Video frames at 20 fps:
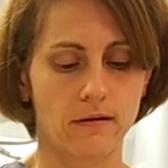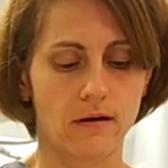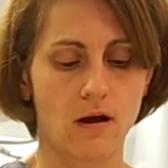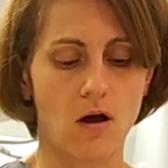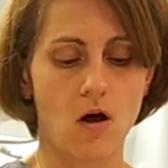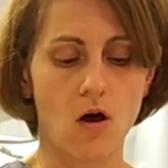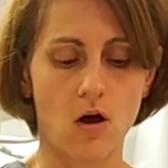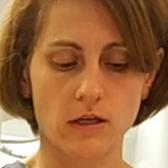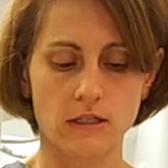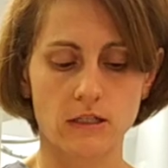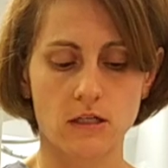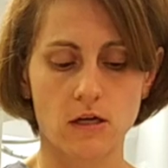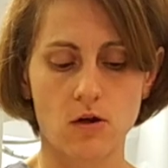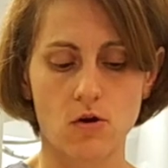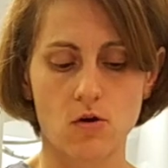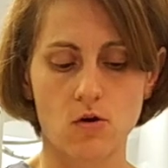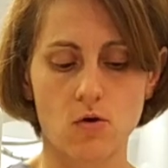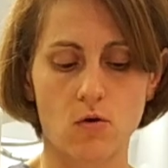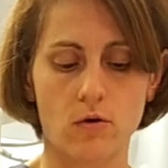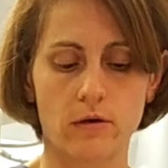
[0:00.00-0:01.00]

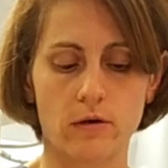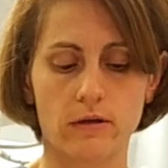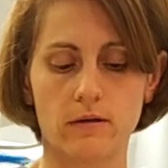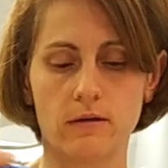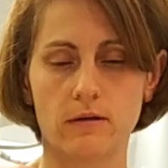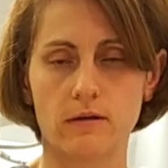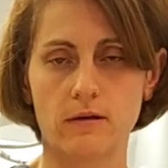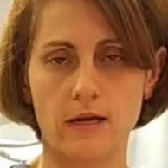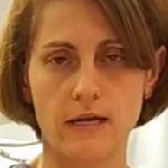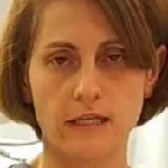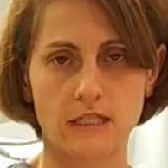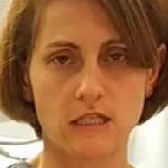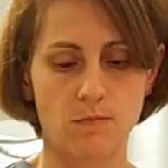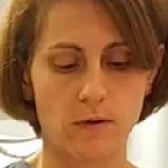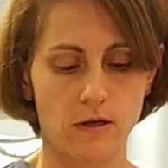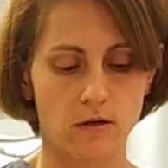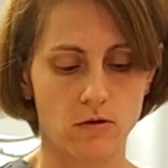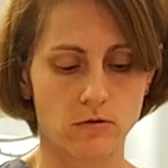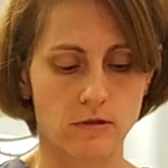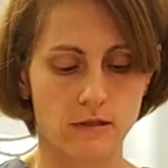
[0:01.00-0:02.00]
also needs to be
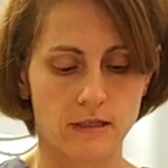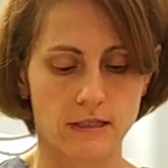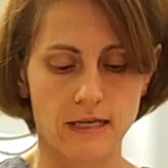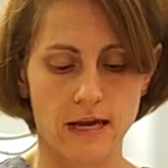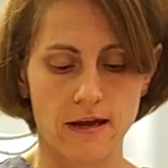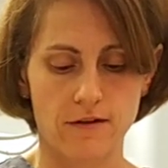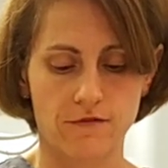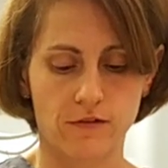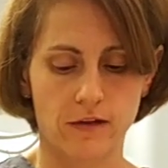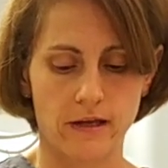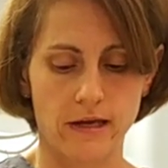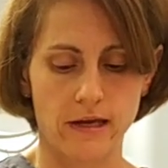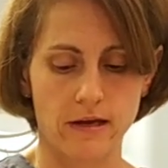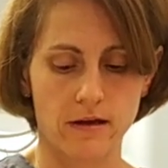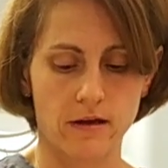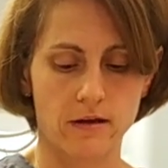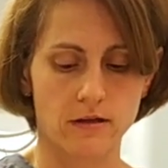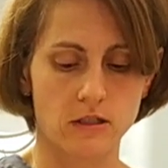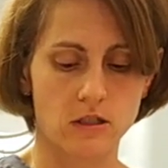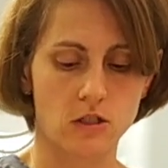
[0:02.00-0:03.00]
used
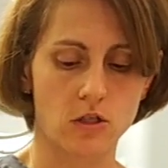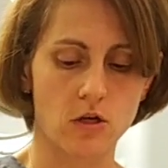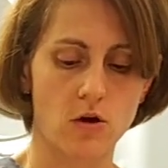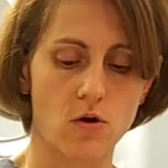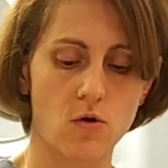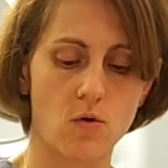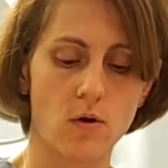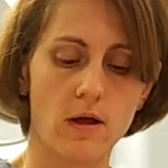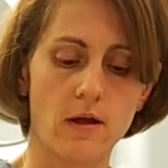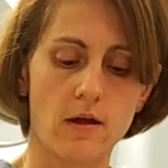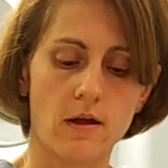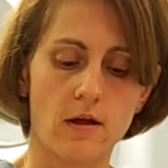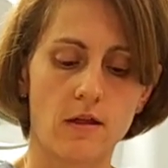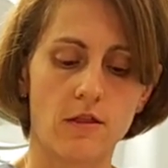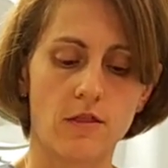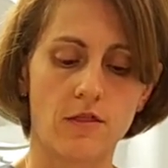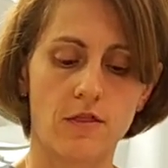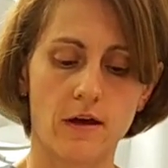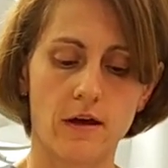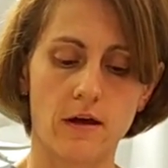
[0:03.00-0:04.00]
safely, so
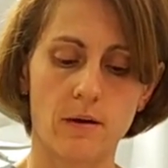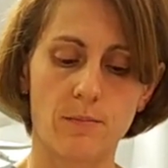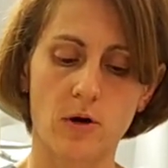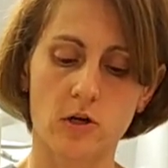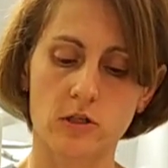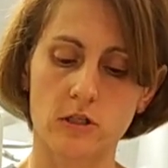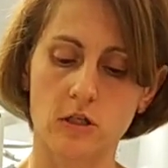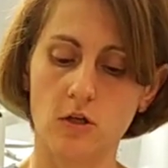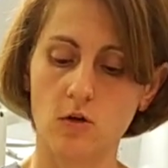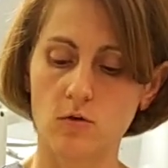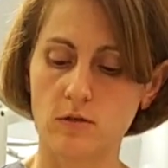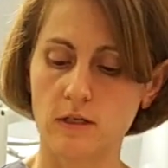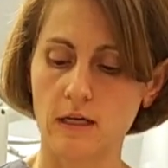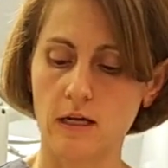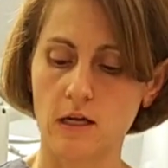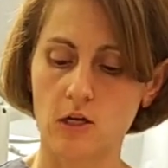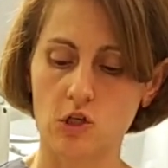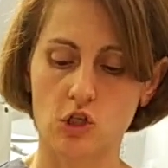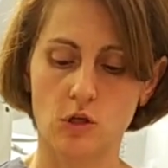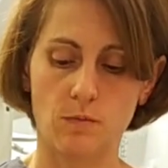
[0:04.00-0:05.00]
the person using
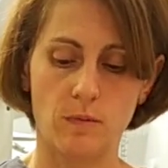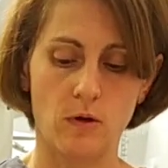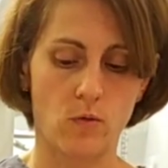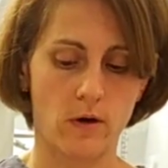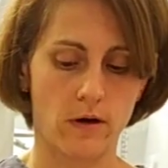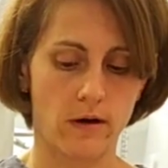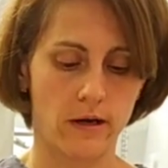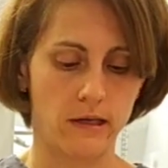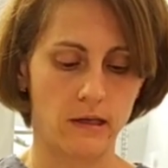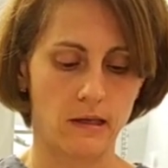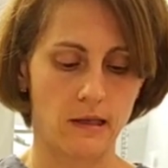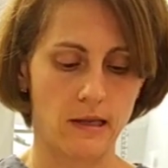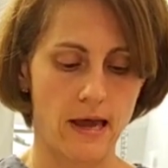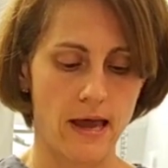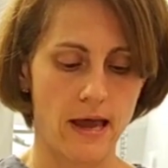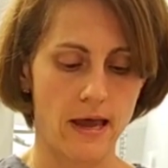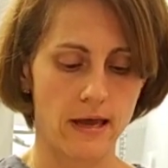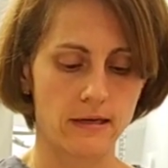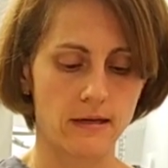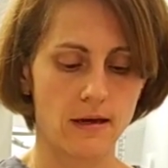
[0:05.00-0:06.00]
it should be wearing
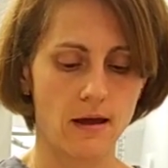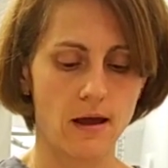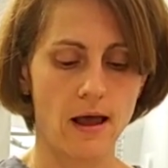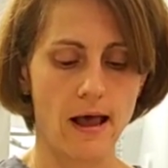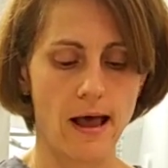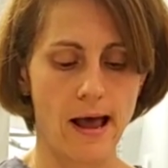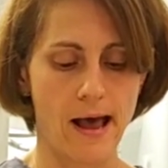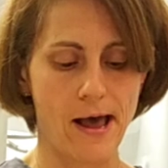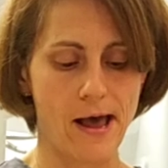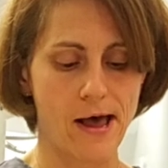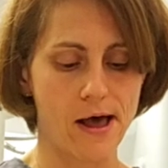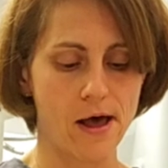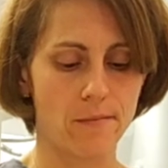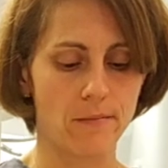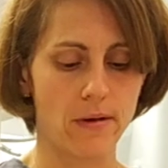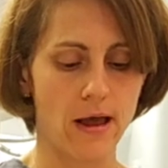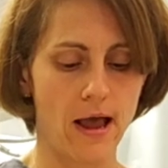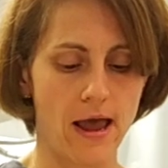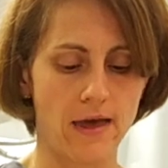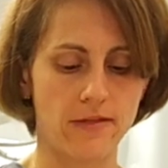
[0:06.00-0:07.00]
lead
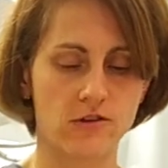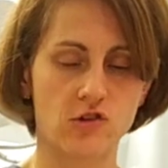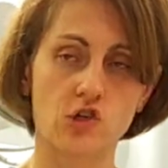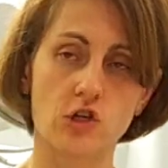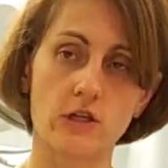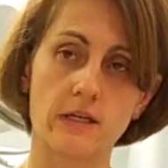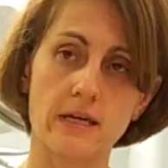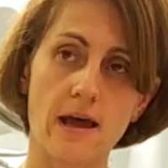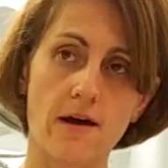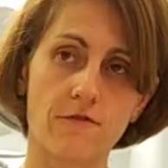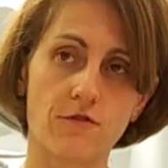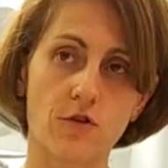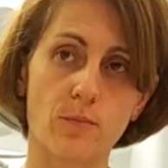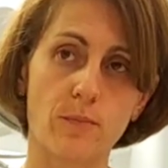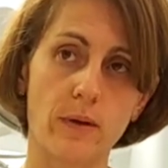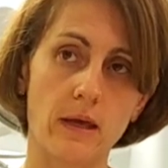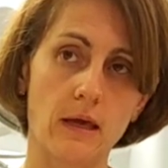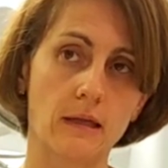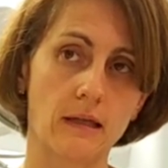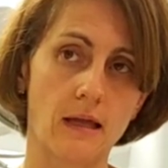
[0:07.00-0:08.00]
and should never
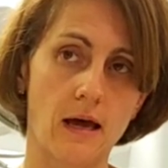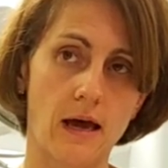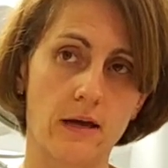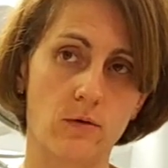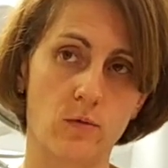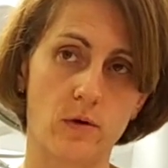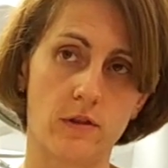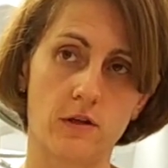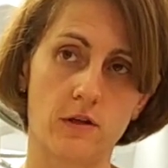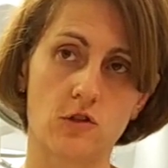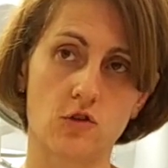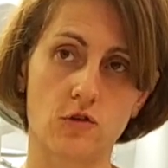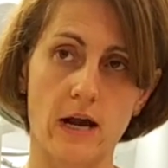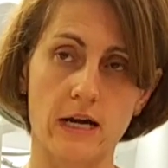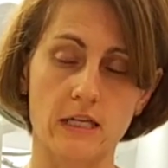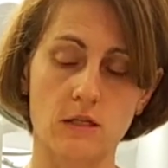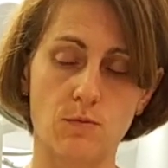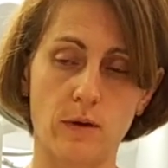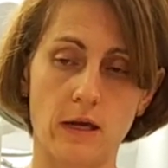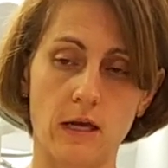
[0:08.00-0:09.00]
be in line with the
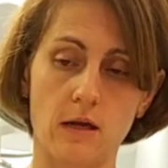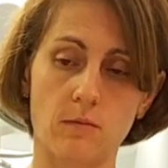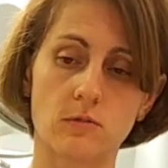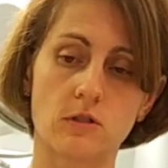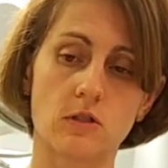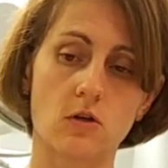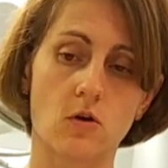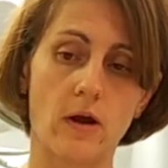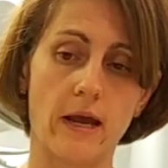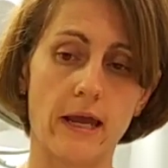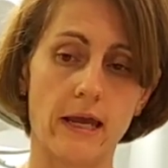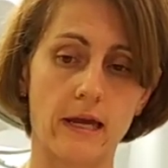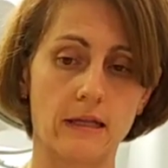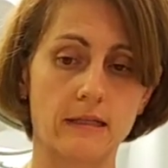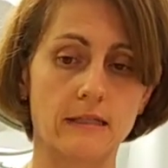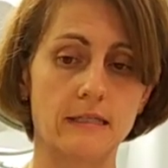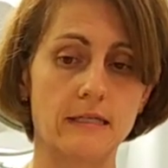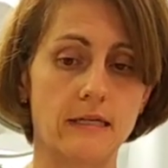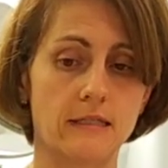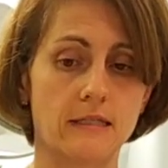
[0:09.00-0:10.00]
direct beam. So
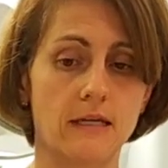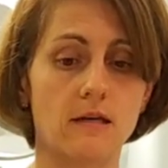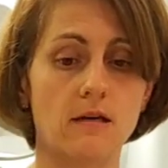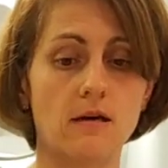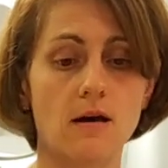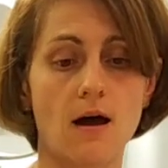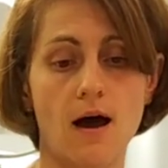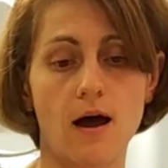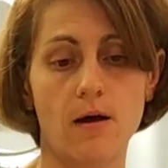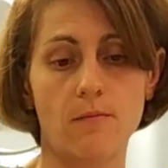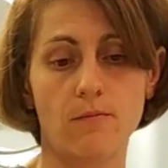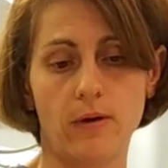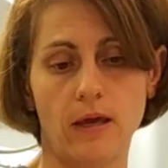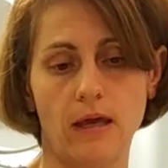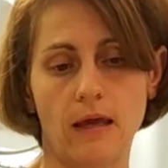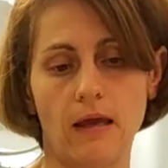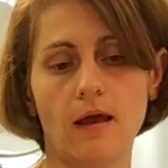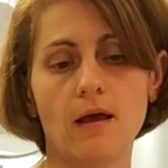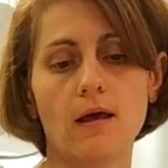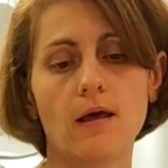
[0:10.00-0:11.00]
hands need to not
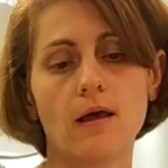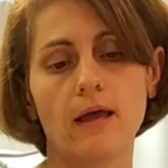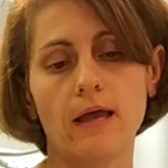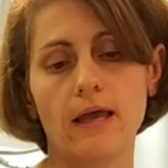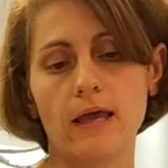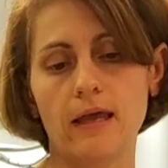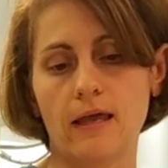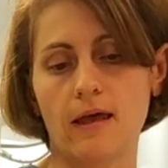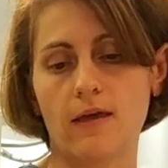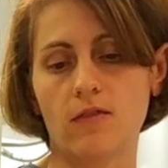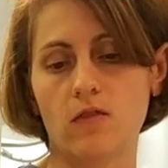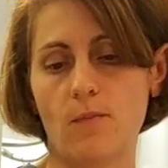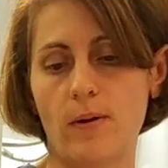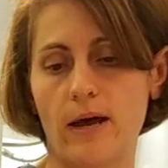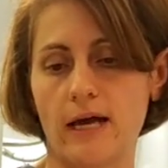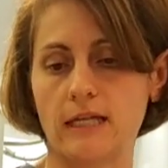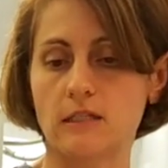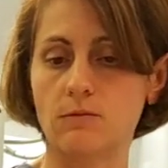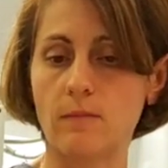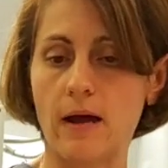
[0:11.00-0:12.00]
be in the
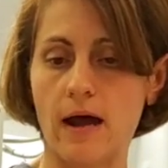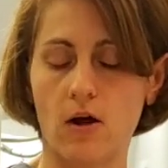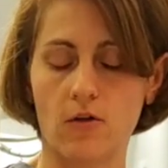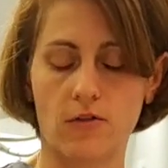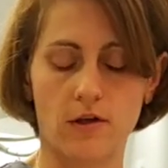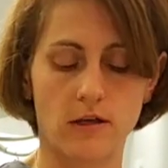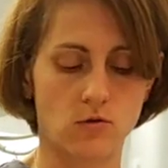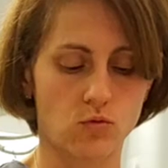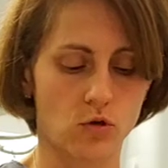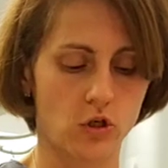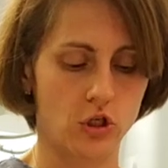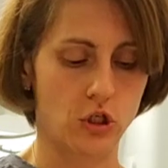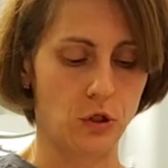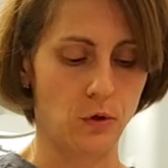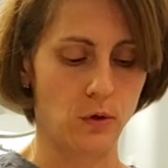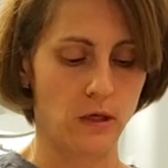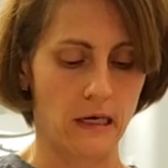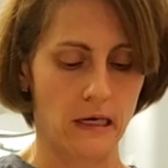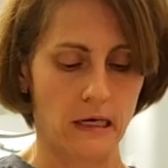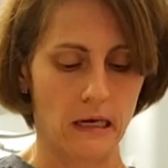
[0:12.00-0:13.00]
pet's mouth as we're
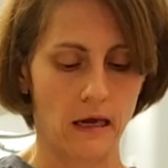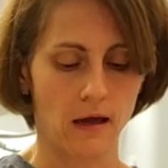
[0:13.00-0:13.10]
shooting